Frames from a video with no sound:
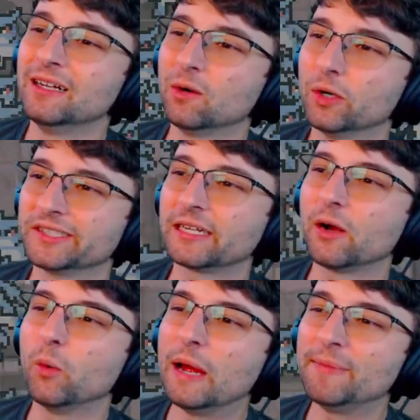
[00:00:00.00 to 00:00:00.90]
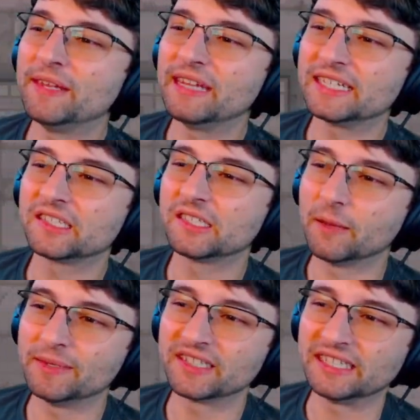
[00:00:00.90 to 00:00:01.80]
Or it's like a weapon that
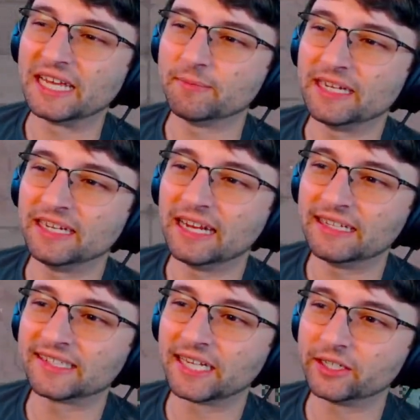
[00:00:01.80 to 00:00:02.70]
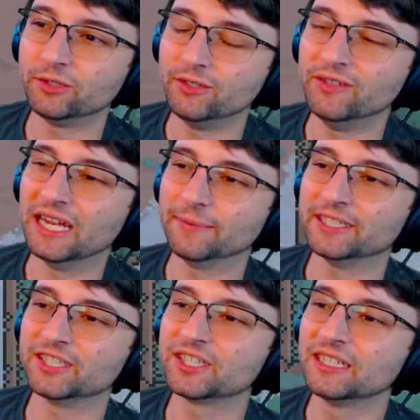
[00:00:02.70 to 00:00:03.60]
summons an enemy and that's how you do
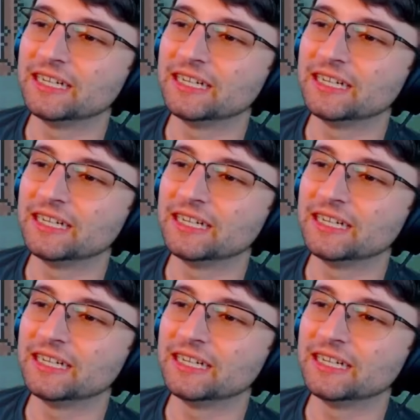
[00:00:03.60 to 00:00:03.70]
damage.